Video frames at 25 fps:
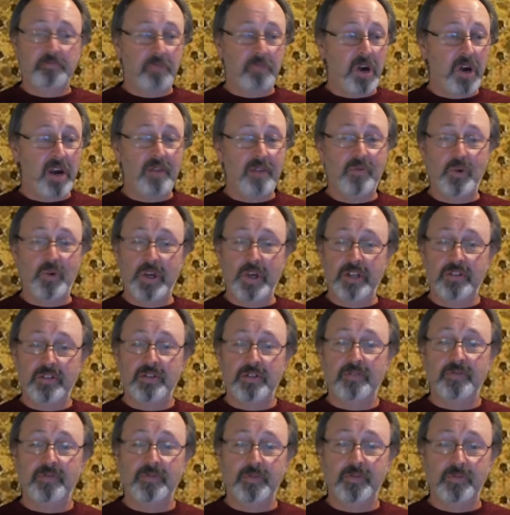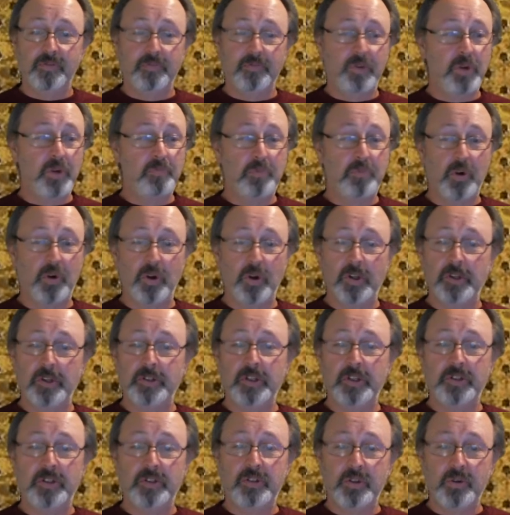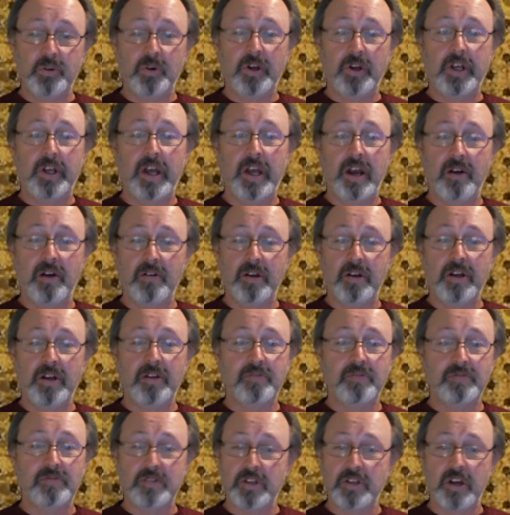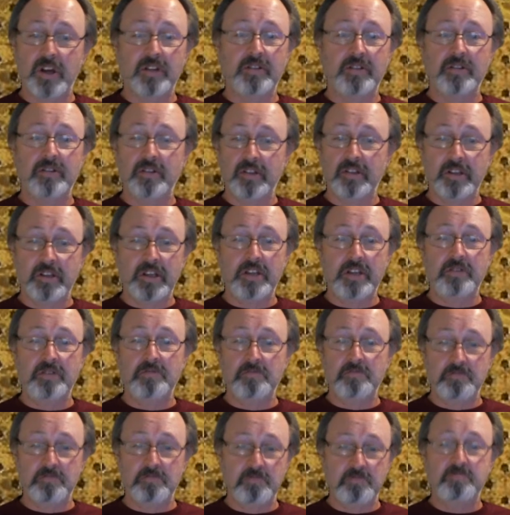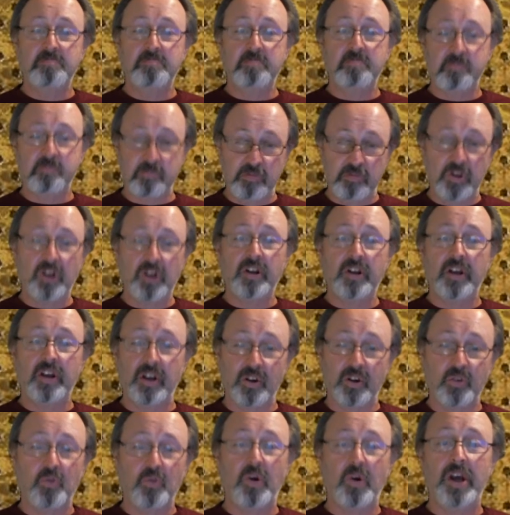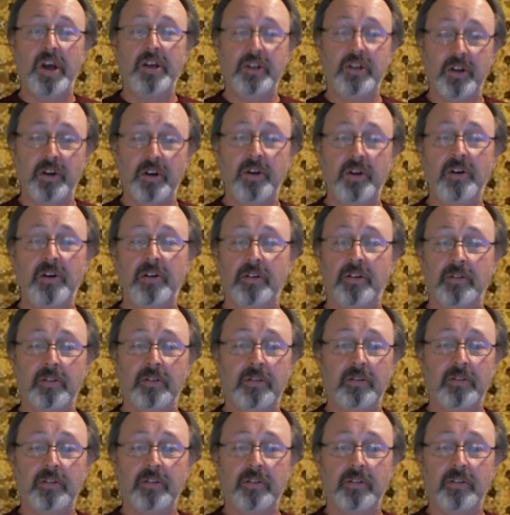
5 weeks of football in the New York area suddenly looking quite good.